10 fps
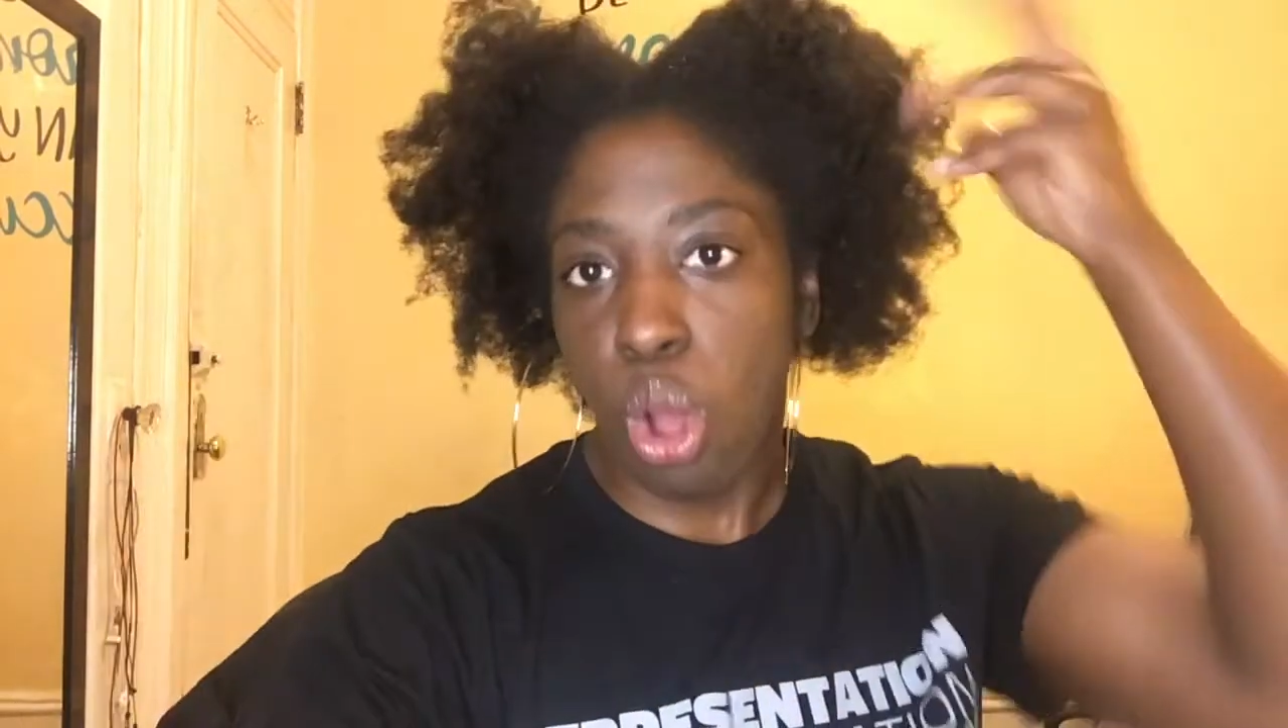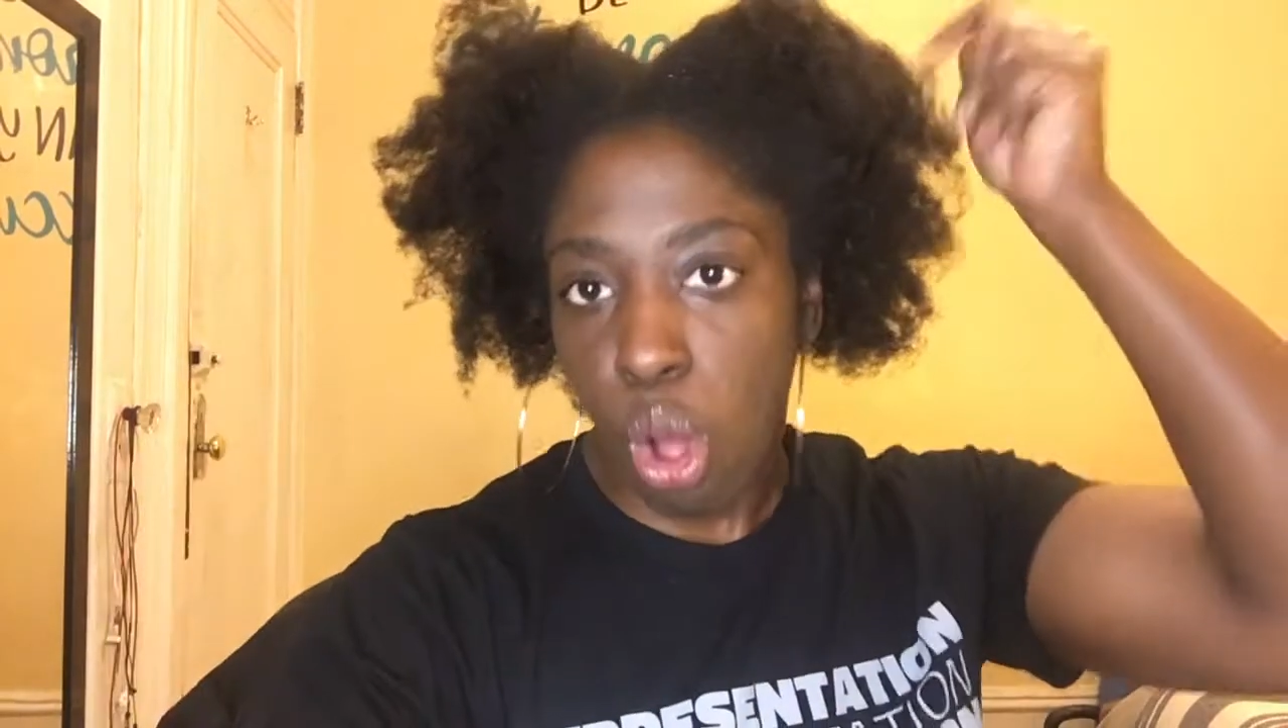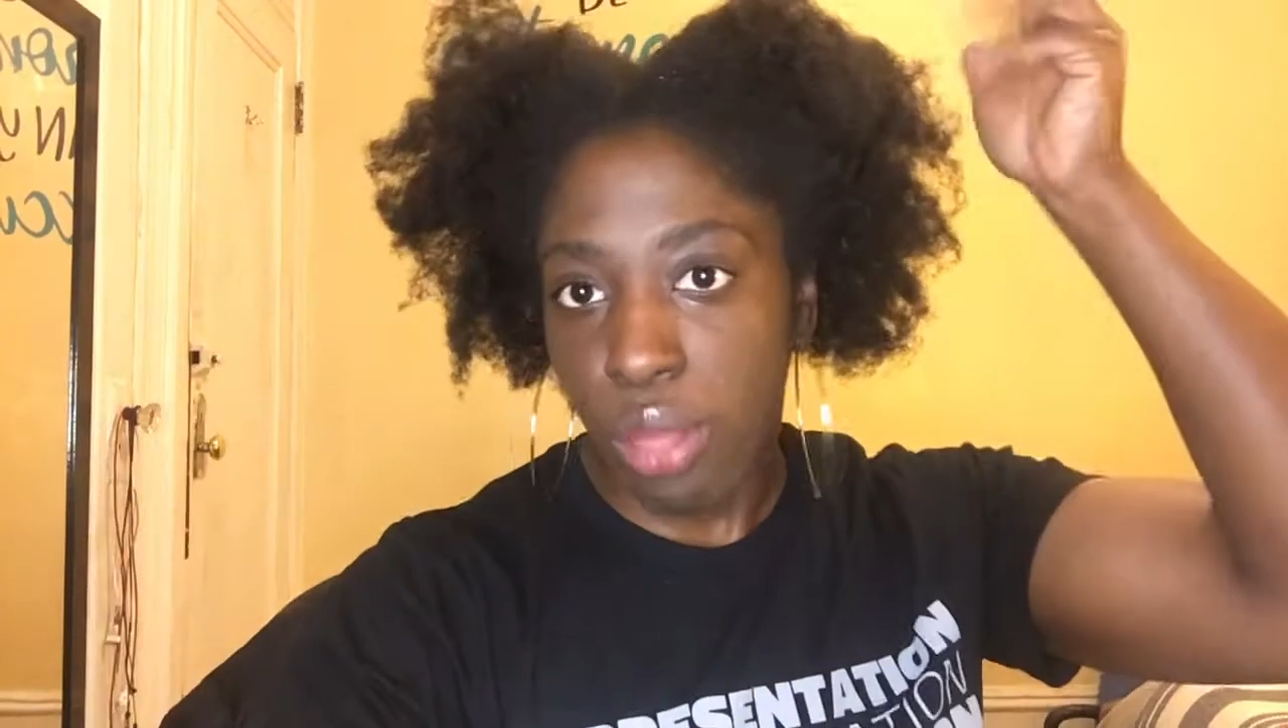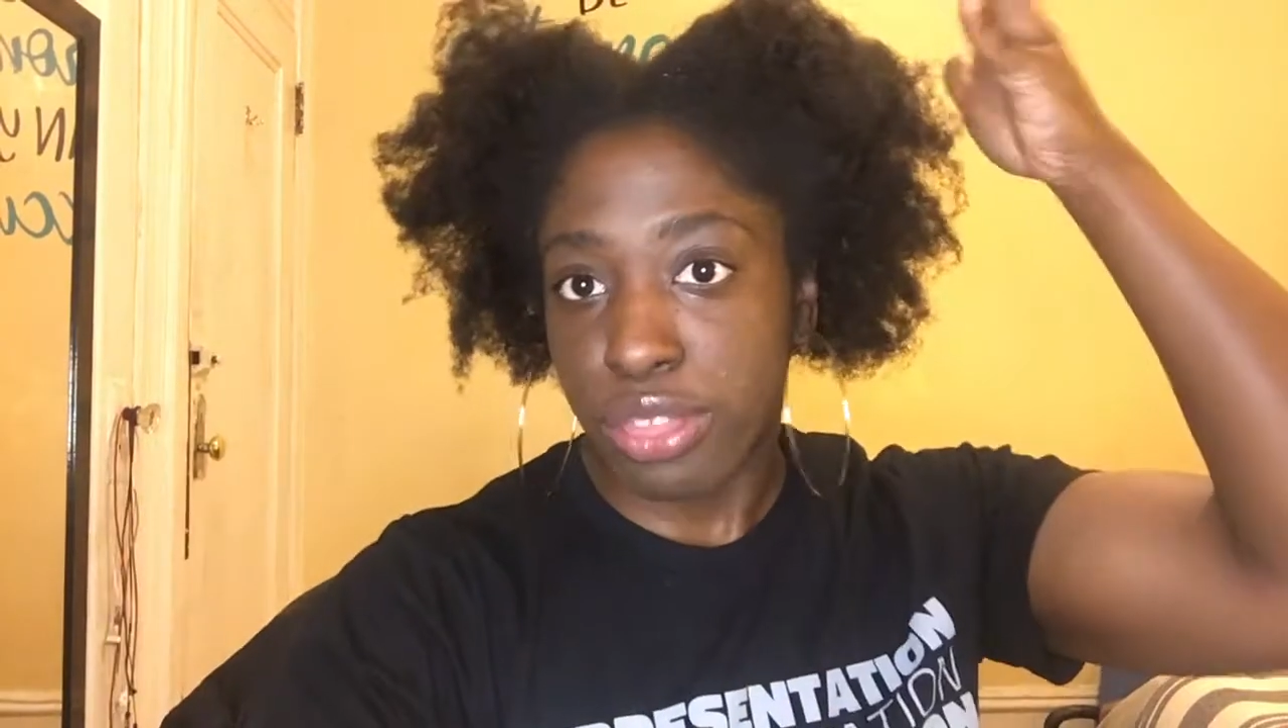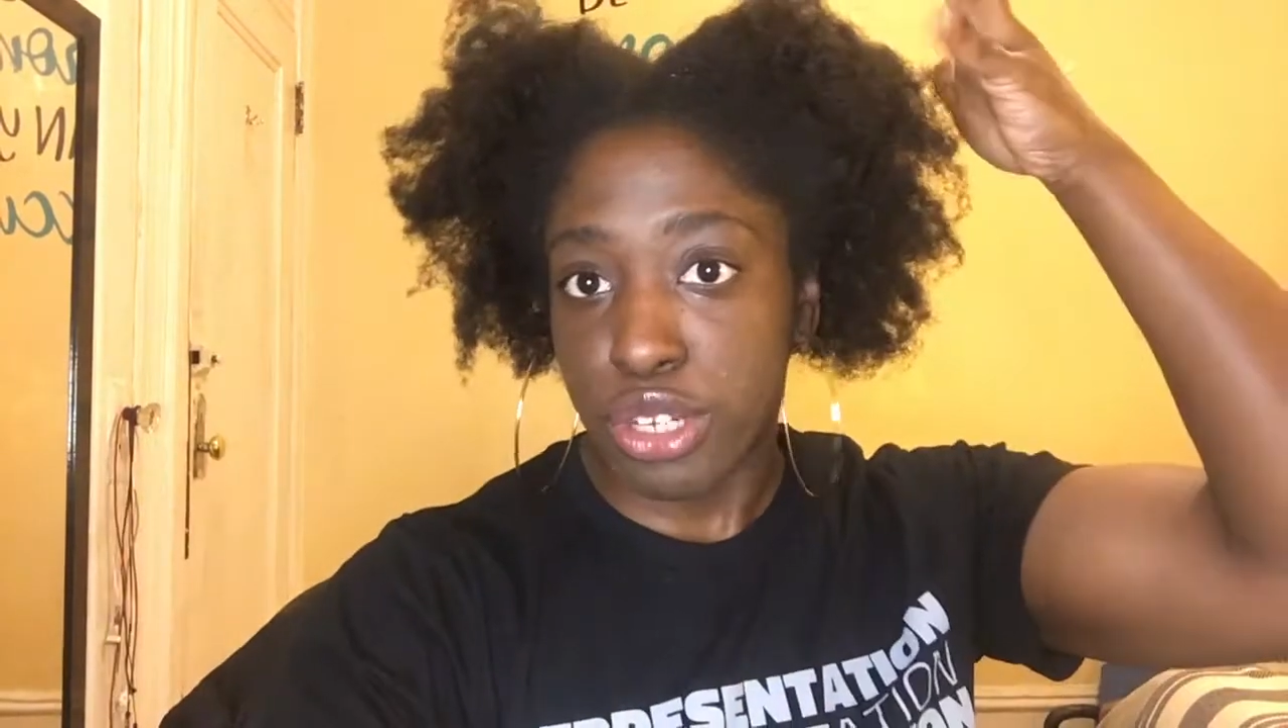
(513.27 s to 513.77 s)

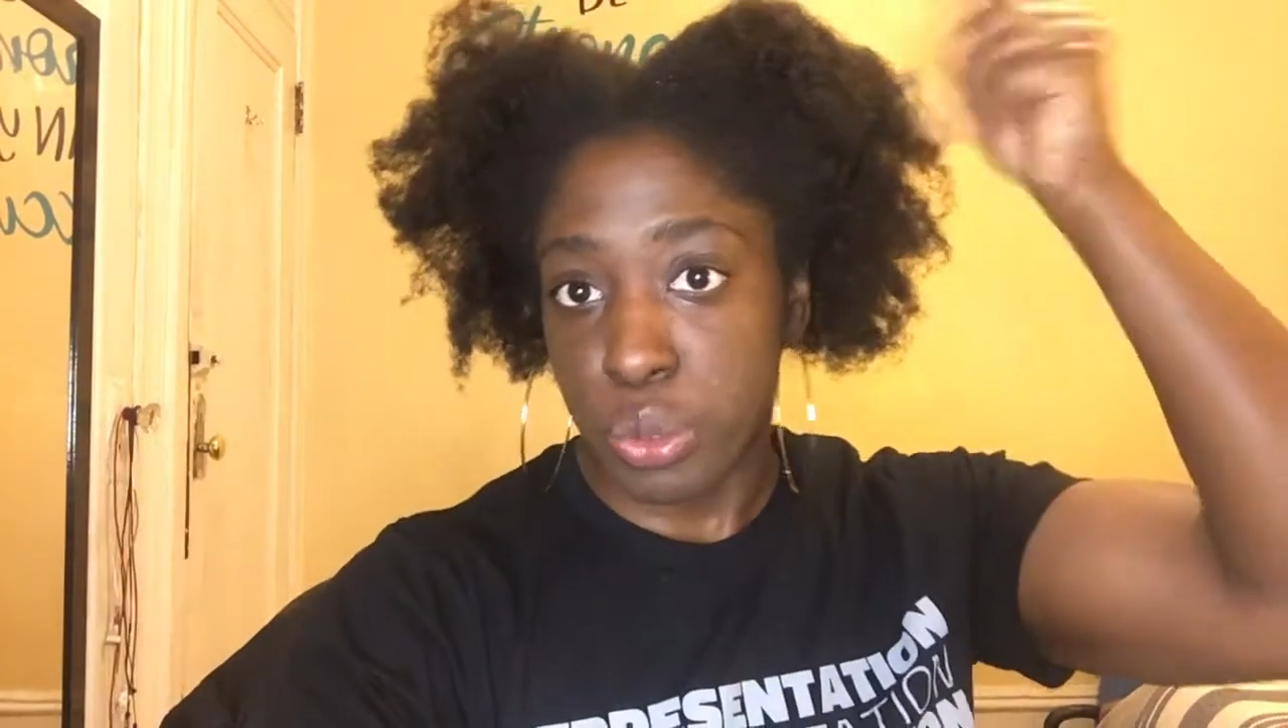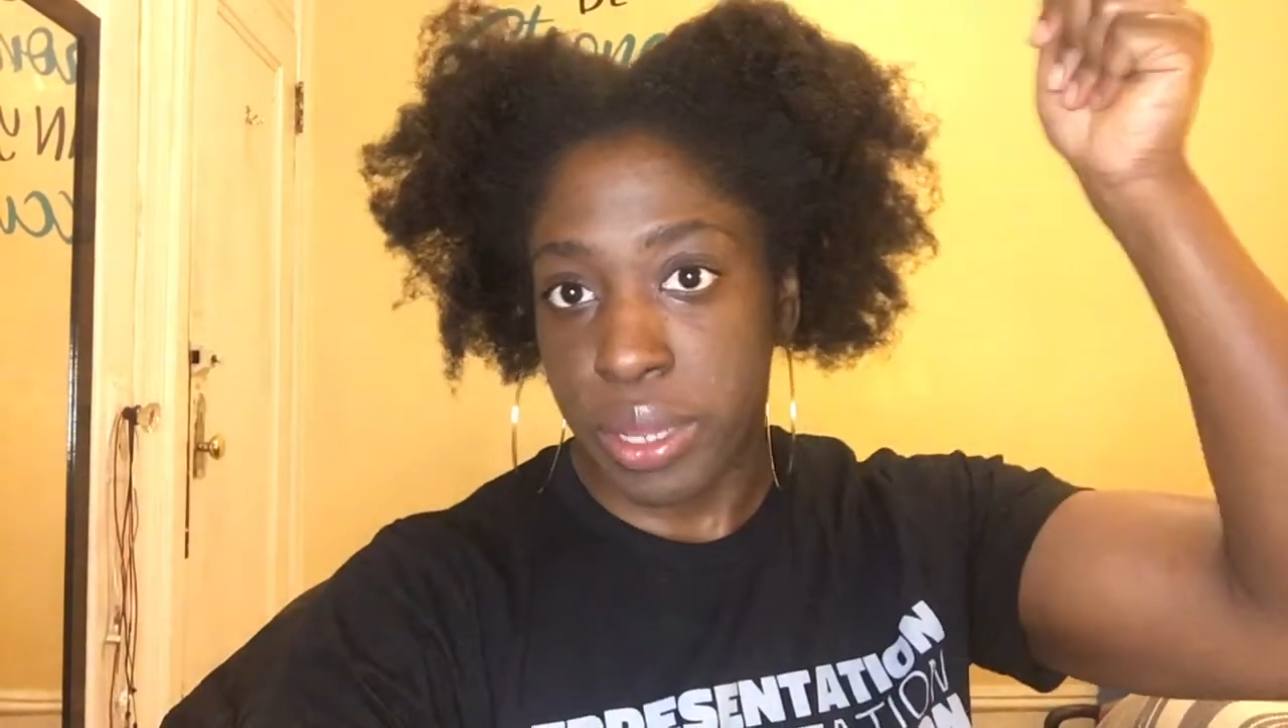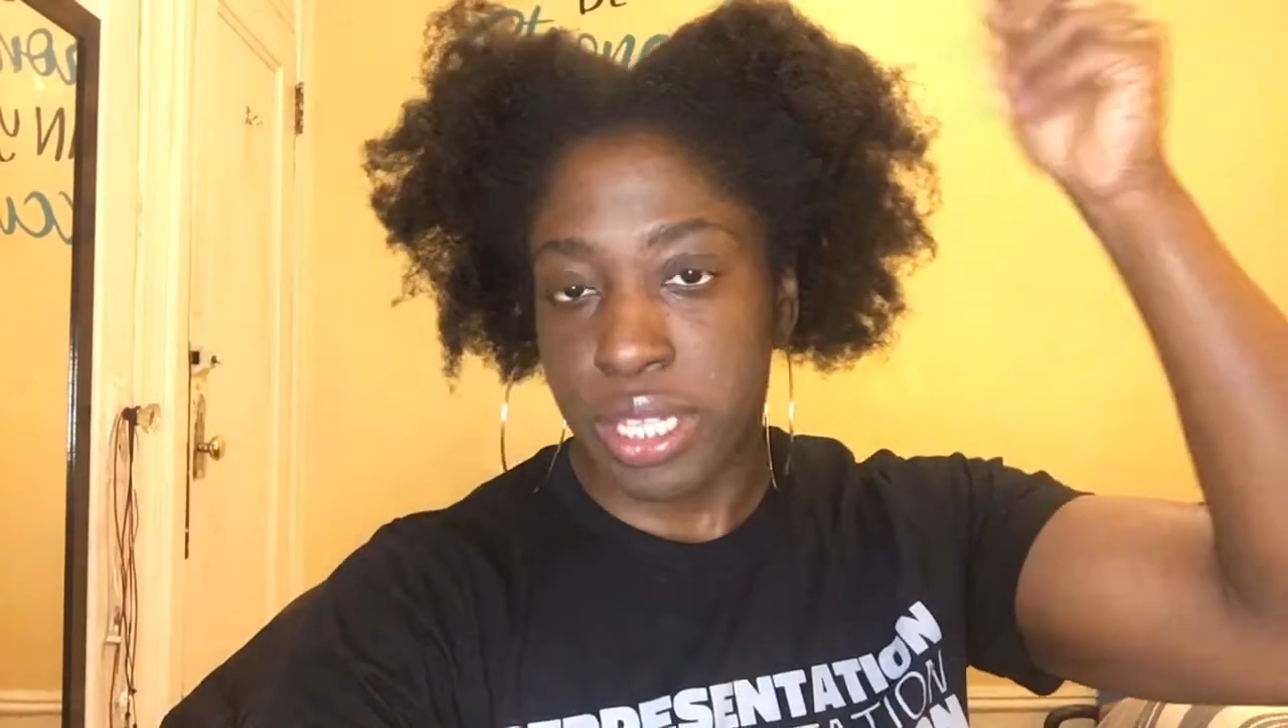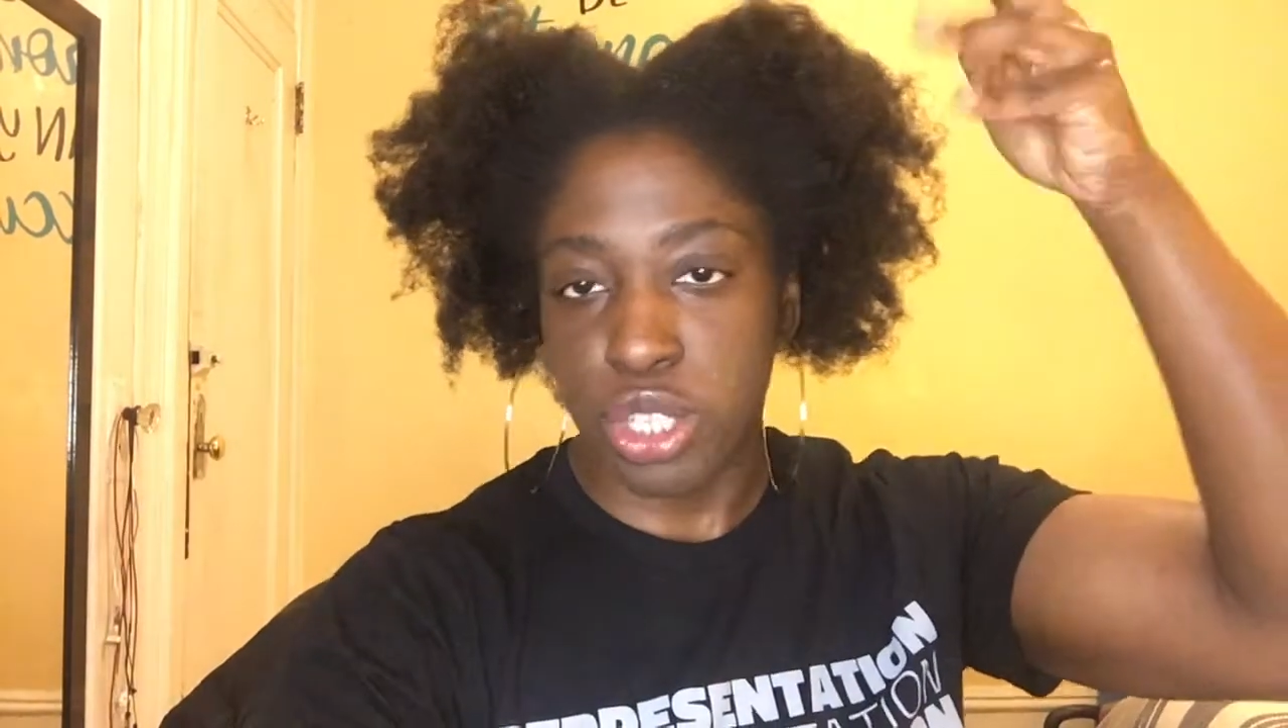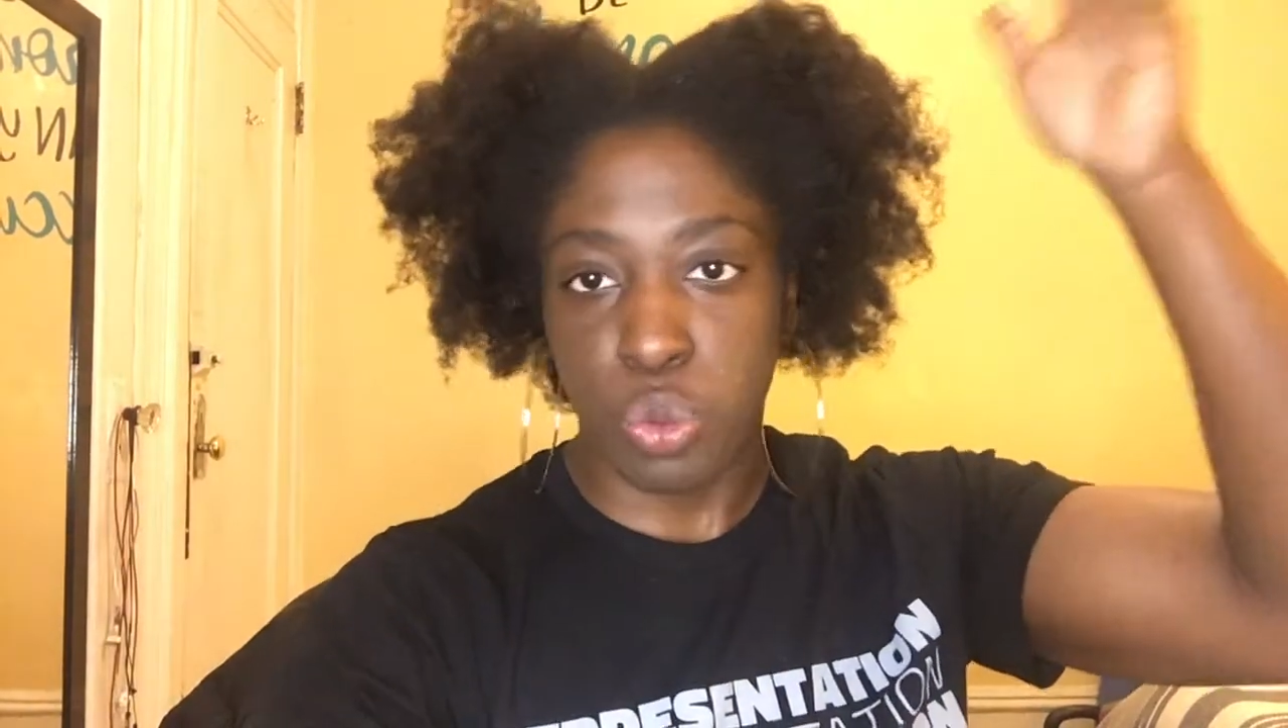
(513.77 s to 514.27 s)
on the twist.